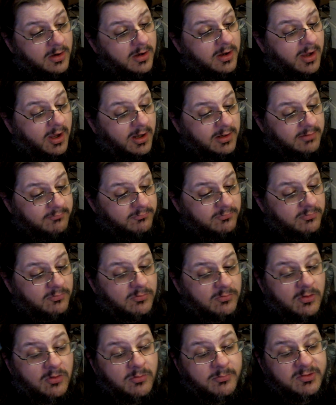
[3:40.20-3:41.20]
kind of
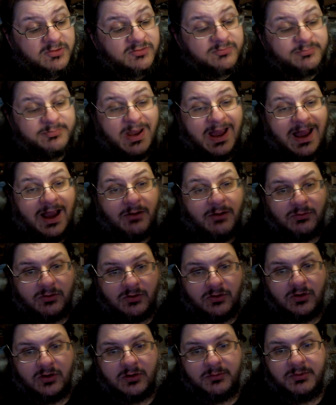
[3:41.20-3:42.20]
chromish
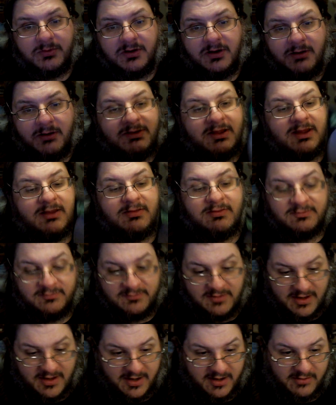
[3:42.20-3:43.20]
power armor. I want to get this
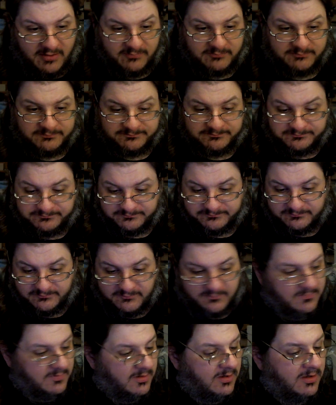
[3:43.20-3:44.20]
guy out.
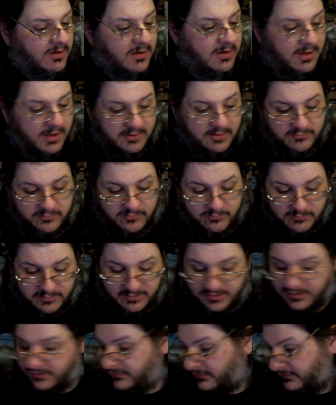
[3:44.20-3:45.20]
I do
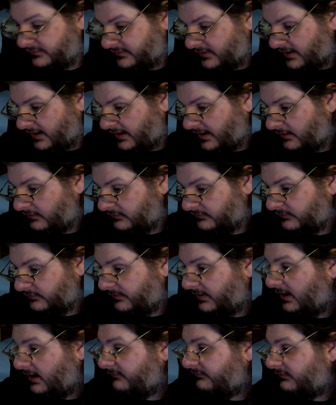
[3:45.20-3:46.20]
want to get this guy out. So
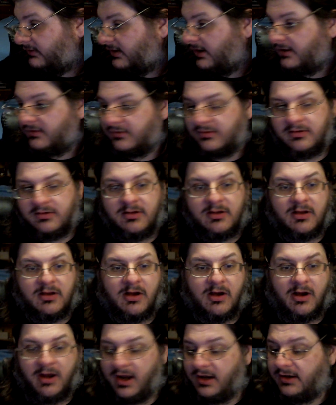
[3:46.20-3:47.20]
we have to get
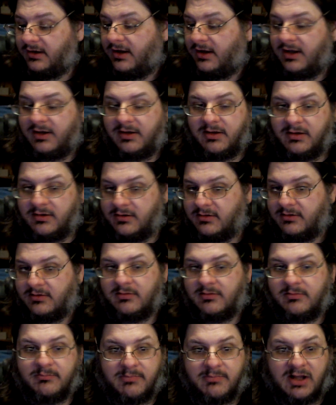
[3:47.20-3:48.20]
our handy dandy
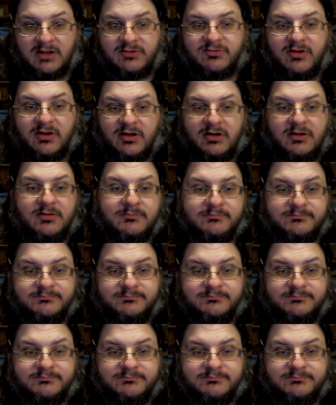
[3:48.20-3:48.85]
box cutter.